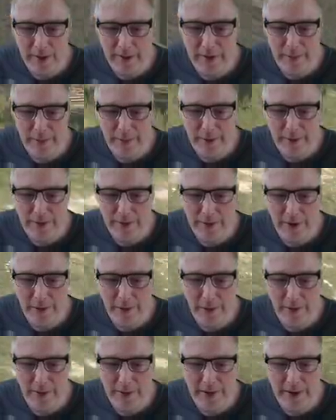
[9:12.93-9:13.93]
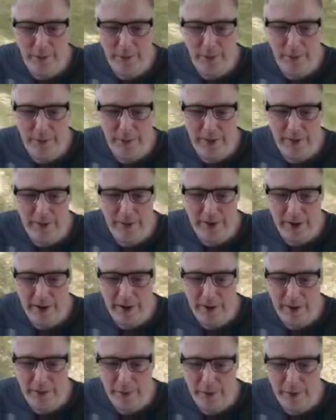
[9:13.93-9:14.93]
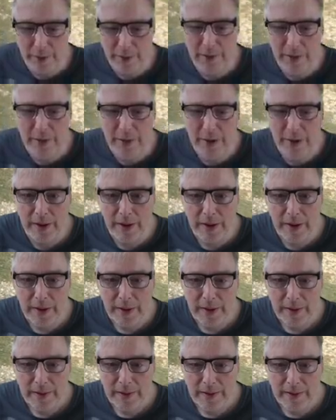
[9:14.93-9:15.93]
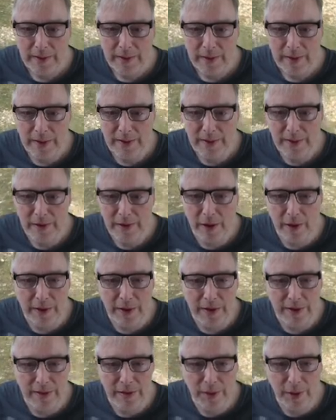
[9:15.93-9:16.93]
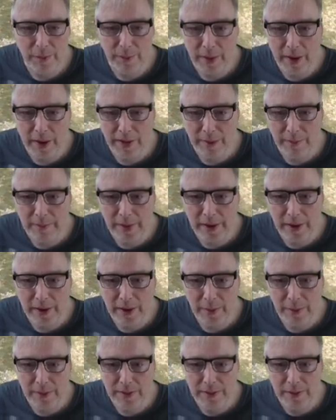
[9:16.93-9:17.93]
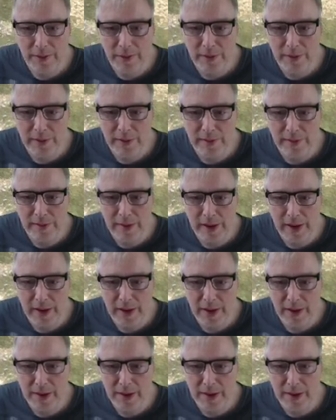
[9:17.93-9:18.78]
can push through. Again, we've managed to hit another one. His gun is doing better than me though. 260.